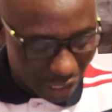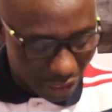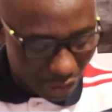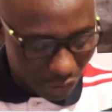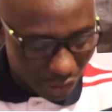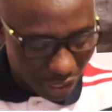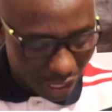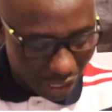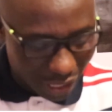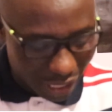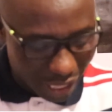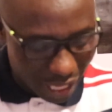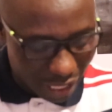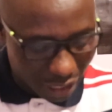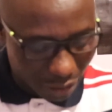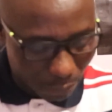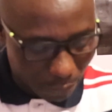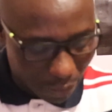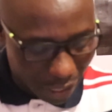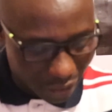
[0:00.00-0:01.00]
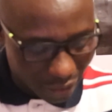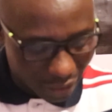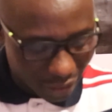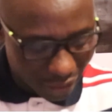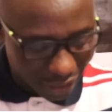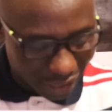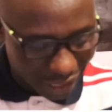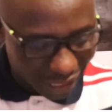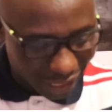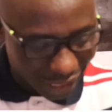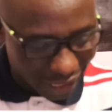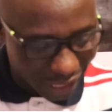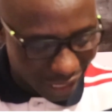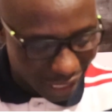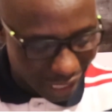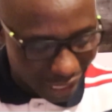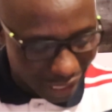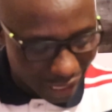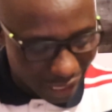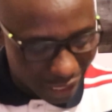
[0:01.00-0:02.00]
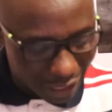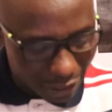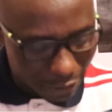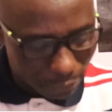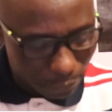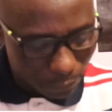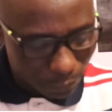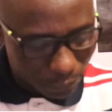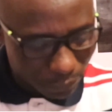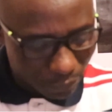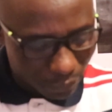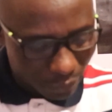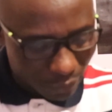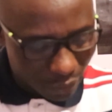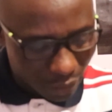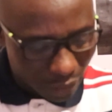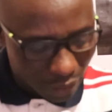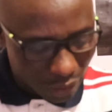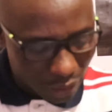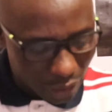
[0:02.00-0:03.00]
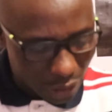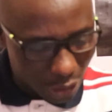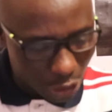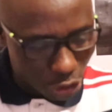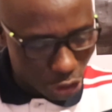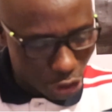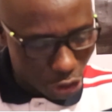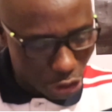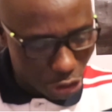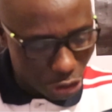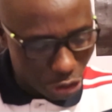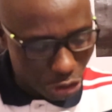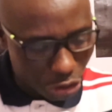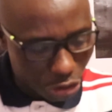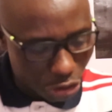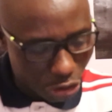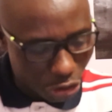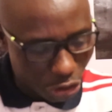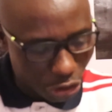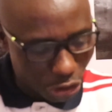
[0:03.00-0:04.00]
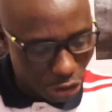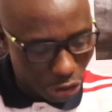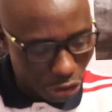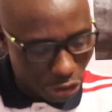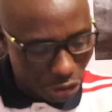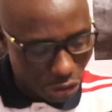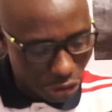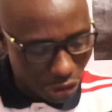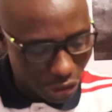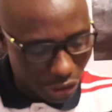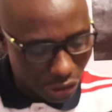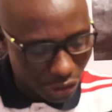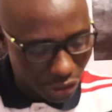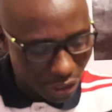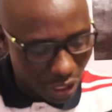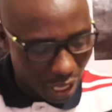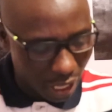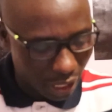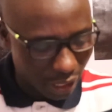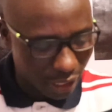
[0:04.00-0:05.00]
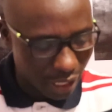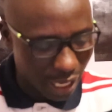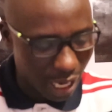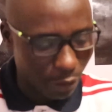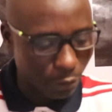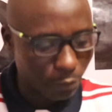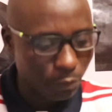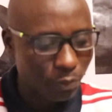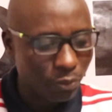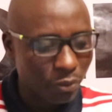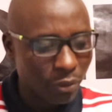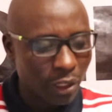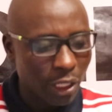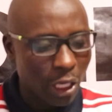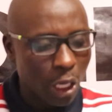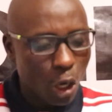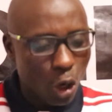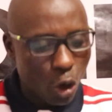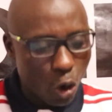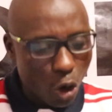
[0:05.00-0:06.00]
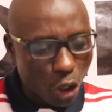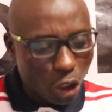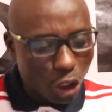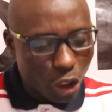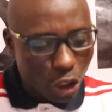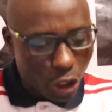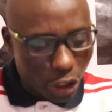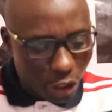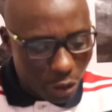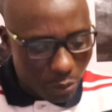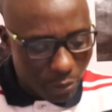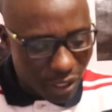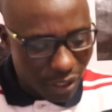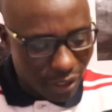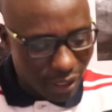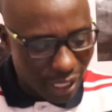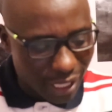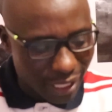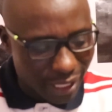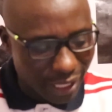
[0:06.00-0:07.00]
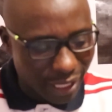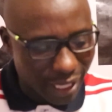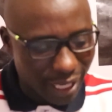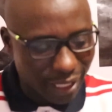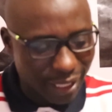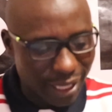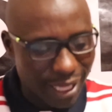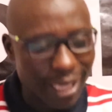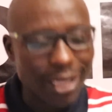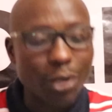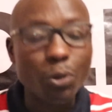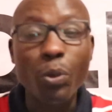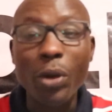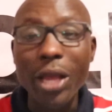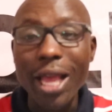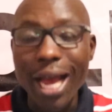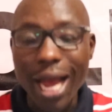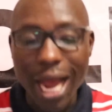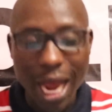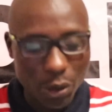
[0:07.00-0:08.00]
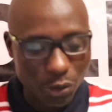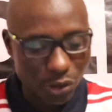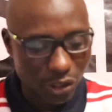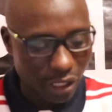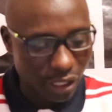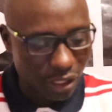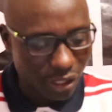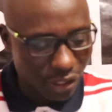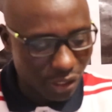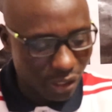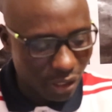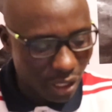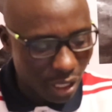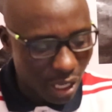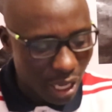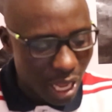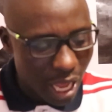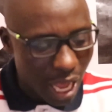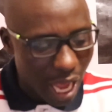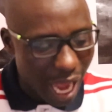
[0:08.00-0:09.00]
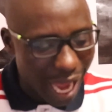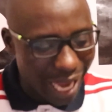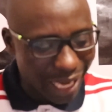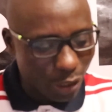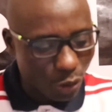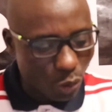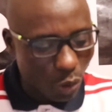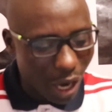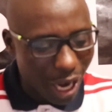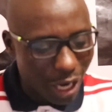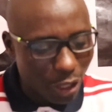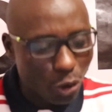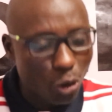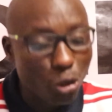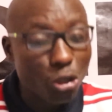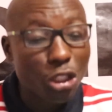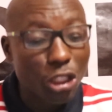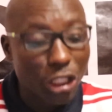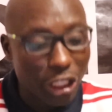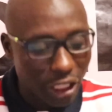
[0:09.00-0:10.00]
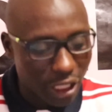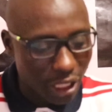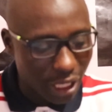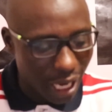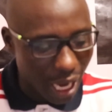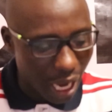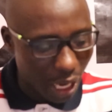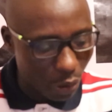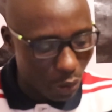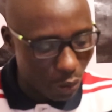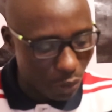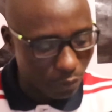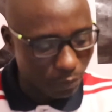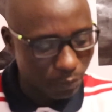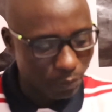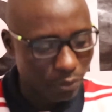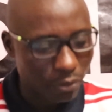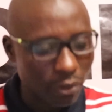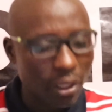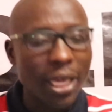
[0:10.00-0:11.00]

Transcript: I need to get that part clearly. Yes, yes, yes, yeah, now. Court documents indicate that warehouses are to handle tea cargo.